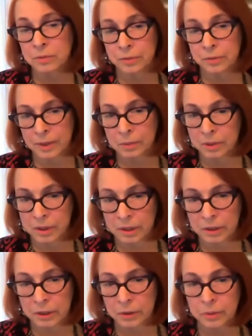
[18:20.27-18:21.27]
frequently
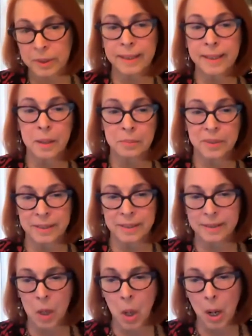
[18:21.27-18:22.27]
do
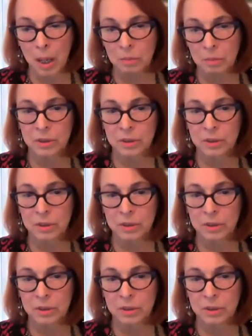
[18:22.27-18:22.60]
EMDR,